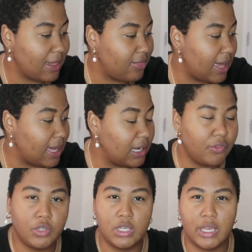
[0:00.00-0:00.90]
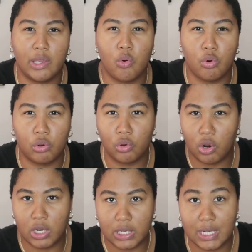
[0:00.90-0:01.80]
And then if you need a oracle
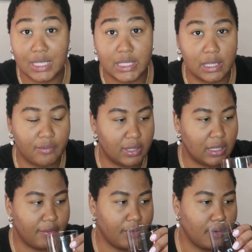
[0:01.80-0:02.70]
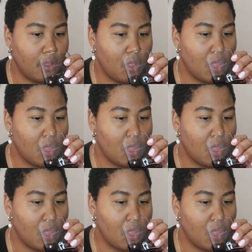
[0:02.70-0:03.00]
card in it, it's 11 11